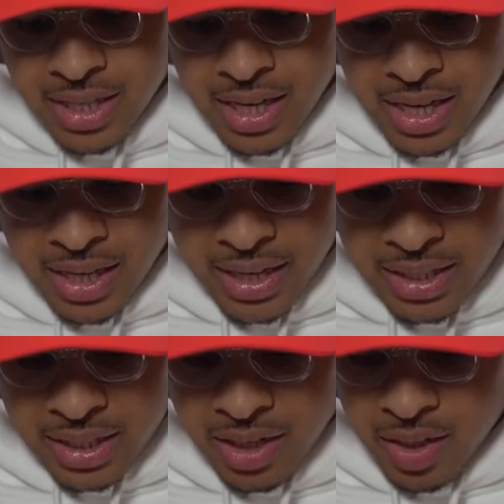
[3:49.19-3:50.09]
I
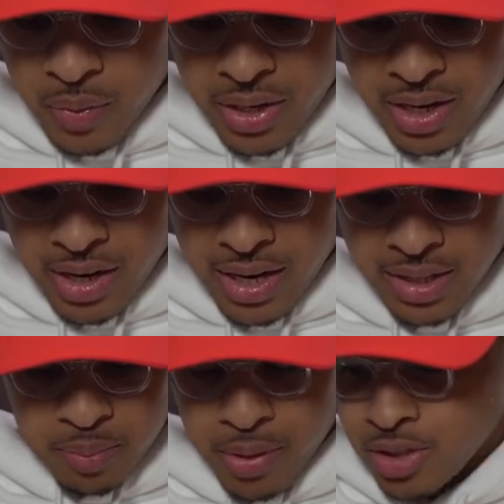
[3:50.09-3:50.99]
got the colorway there.
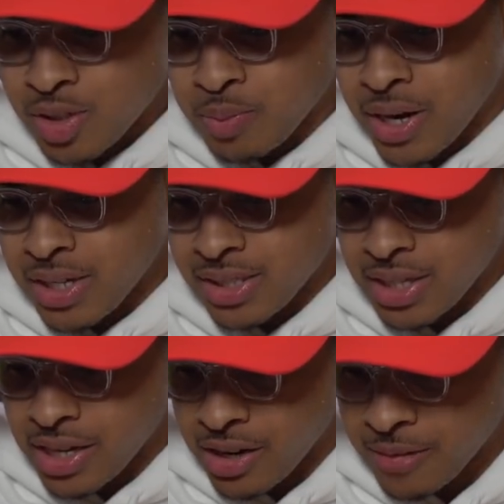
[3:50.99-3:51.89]
Got the purchase price
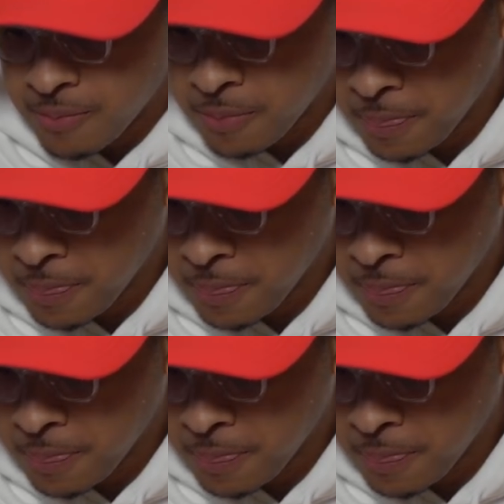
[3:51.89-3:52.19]
there.